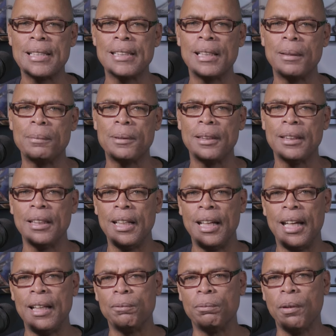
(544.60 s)
something
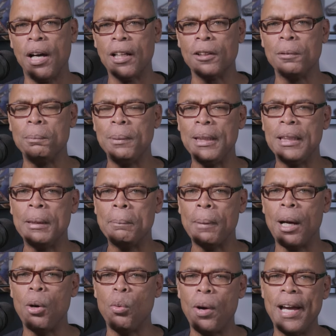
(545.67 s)
and followed me and
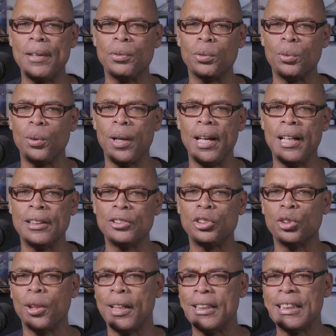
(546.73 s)
my wife around
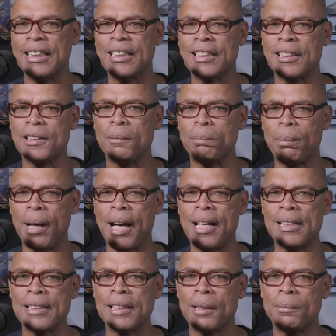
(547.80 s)
trying to get us to
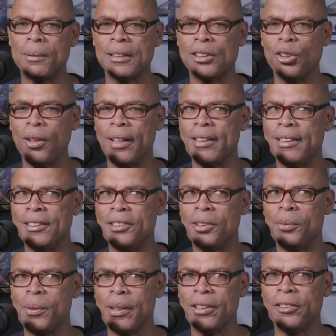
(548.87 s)
buy something. So I didn't
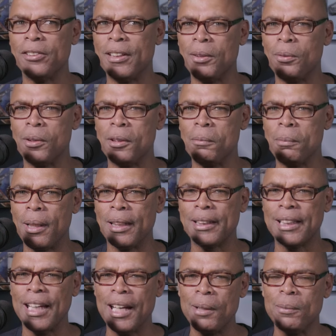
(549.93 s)
know whether they wanted my
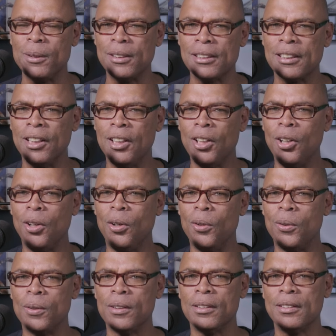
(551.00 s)
cameras
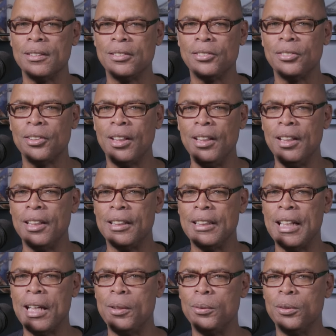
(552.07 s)
or
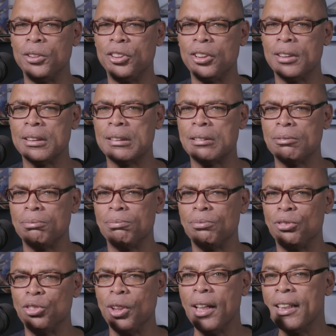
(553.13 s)
they were just
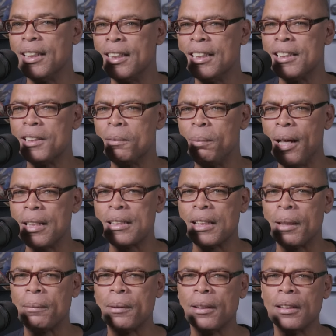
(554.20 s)
trying to get us to buy
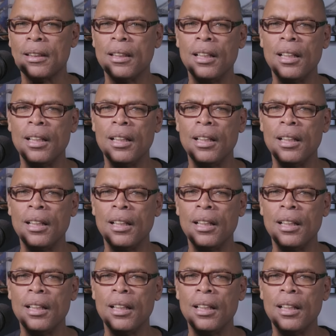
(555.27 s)
something.